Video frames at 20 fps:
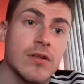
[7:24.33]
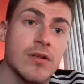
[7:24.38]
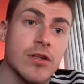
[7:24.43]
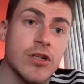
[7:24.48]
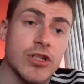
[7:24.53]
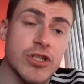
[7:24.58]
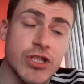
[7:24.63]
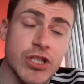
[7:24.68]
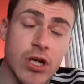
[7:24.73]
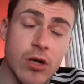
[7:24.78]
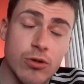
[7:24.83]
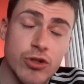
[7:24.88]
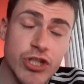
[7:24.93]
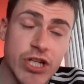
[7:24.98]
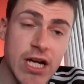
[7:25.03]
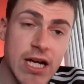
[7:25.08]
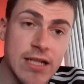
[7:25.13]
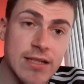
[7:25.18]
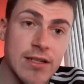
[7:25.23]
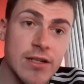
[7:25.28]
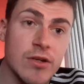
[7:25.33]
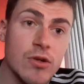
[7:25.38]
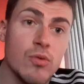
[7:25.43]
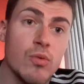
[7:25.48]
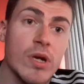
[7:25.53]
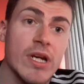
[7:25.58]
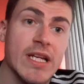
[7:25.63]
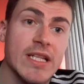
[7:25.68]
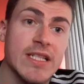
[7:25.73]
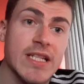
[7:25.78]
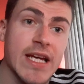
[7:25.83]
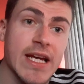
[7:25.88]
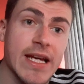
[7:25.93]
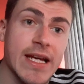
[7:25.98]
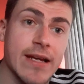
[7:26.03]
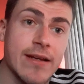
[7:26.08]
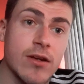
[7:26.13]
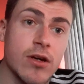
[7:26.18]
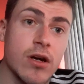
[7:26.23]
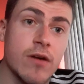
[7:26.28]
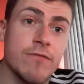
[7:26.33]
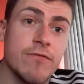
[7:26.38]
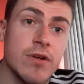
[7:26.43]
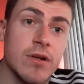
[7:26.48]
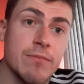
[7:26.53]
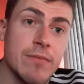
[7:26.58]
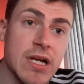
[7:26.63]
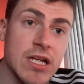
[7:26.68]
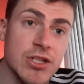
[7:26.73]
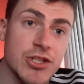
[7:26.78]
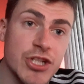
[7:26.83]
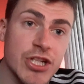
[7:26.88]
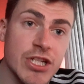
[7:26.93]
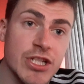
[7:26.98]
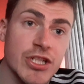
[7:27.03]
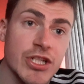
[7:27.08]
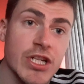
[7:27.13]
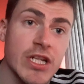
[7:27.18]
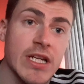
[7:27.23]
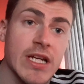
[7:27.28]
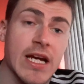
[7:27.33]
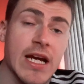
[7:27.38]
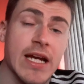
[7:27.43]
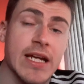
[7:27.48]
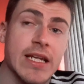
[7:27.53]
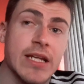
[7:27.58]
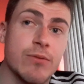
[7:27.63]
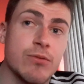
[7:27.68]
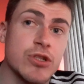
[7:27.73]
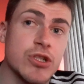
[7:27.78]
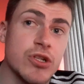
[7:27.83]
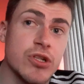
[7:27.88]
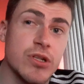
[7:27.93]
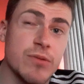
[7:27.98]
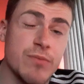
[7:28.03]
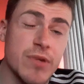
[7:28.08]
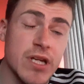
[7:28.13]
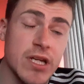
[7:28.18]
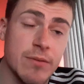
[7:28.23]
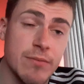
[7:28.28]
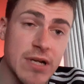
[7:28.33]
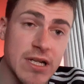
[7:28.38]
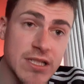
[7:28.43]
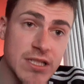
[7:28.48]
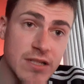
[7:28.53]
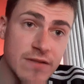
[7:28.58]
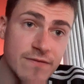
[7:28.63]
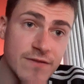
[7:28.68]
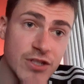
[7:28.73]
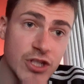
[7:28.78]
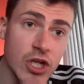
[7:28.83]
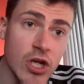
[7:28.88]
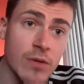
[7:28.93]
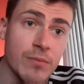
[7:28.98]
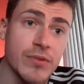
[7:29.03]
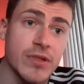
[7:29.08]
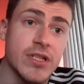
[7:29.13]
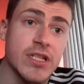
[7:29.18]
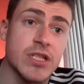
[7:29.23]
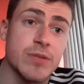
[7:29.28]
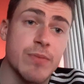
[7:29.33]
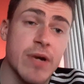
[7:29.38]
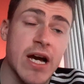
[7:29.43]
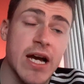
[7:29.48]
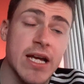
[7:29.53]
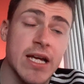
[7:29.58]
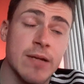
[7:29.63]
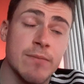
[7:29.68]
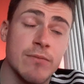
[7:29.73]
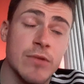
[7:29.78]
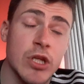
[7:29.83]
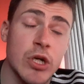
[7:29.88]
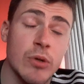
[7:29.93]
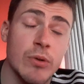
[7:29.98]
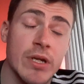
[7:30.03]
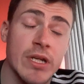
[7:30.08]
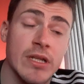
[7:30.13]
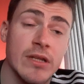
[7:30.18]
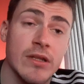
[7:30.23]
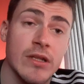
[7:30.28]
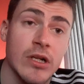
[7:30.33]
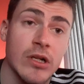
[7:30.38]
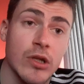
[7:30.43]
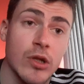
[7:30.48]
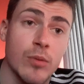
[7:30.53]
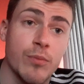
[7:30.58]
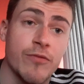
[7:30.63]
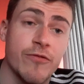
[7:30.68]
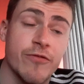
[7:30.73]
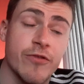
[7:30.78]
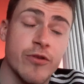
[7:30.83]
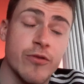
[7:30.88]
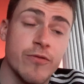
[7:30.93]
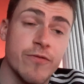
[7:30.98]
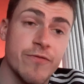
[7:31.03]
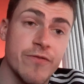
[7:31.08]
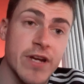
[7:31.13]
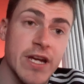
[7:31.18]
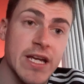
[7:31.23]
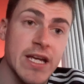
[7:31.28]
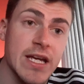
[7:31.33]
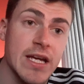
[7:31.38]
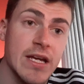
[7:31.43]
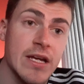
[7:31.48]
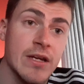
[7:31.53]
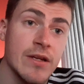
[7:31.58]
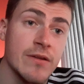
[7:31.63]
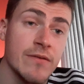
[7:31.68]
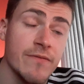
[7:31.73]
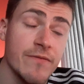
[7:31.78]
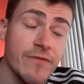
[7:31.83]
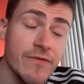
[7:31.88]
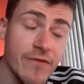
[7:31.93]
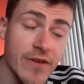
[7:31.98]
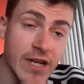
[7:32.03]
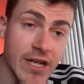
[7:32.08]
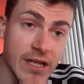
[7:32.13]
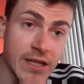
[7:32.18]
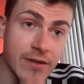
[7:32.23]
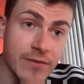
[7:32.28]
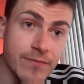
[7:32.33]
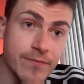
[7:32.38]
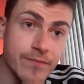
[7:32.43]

Because Solskjaer knew when he taken over at Manchester United it was going to be a massive job, despite him knowing the club through thick and thin.